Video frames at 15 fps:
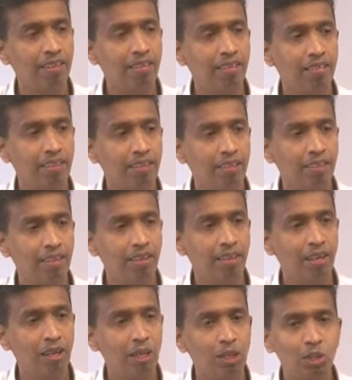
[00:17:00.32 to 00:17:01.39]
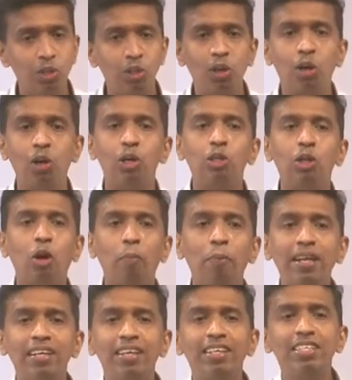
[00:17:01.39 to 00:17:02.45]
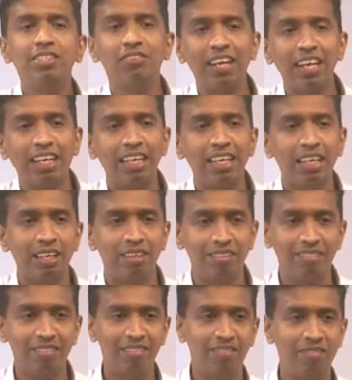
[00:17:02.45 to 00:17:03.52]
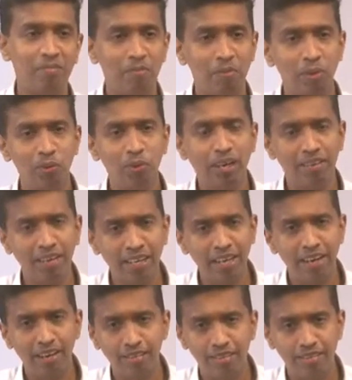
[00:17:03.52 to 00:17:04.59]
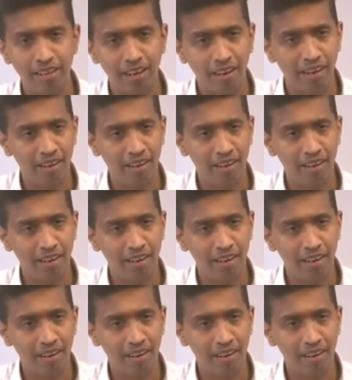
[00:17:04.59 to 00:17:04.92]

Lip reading: Right? So the opinion is very clear. You can read and understand.